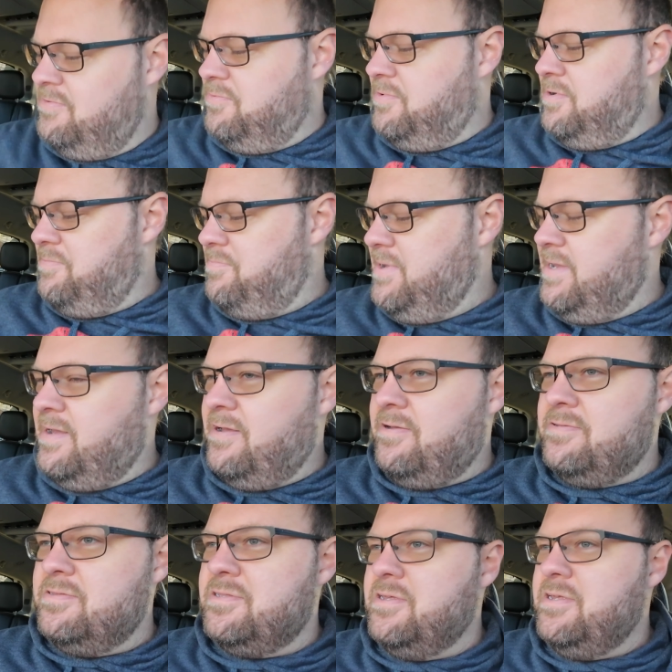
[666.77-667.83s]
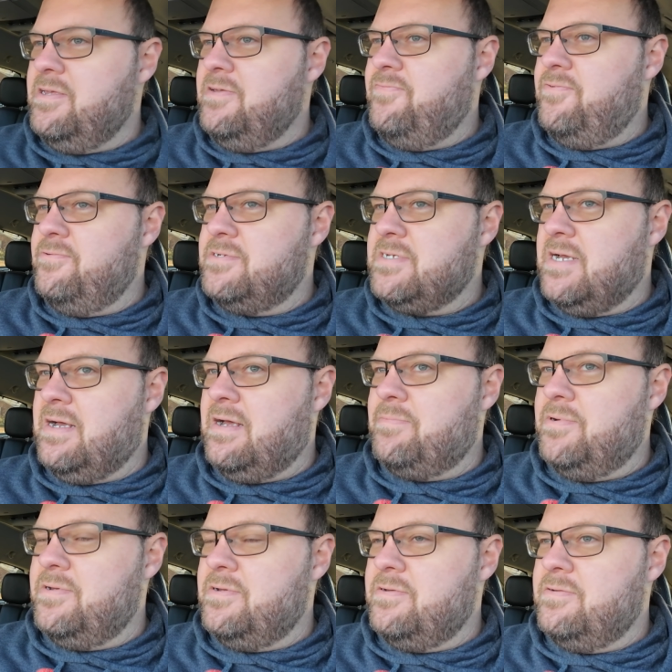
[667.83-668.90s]
What about the
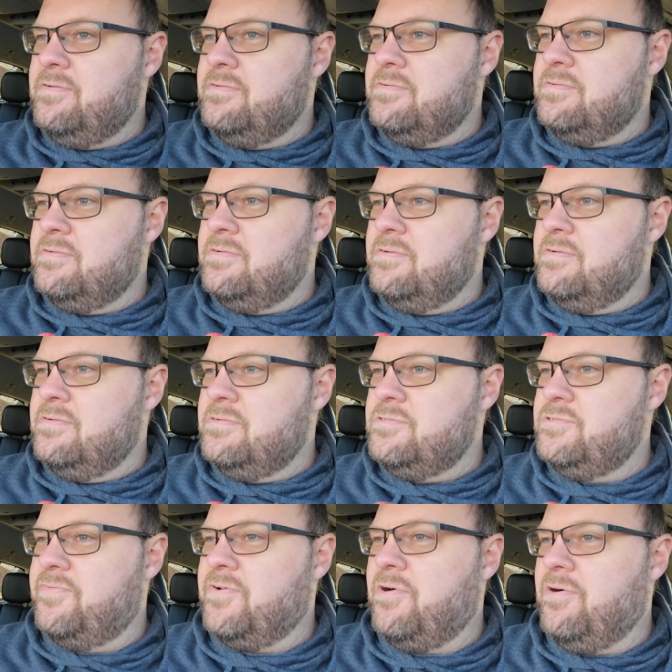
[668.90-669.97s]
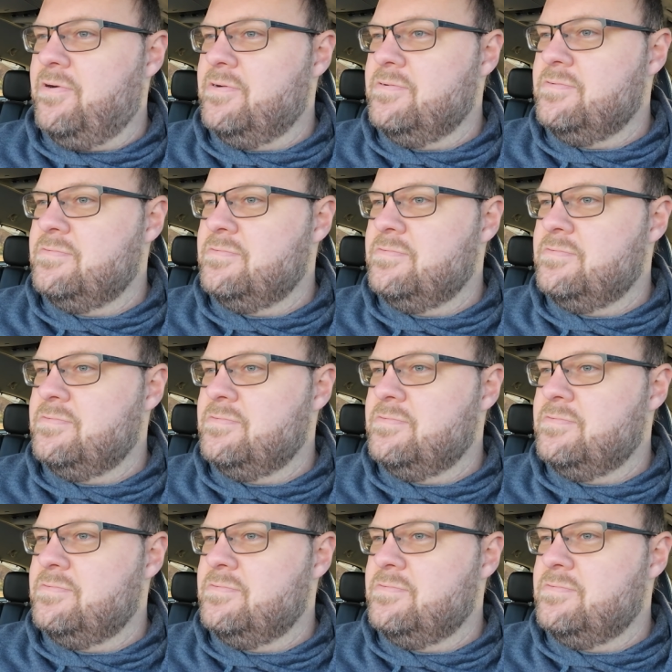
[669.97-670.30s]
Futaba? Drift car.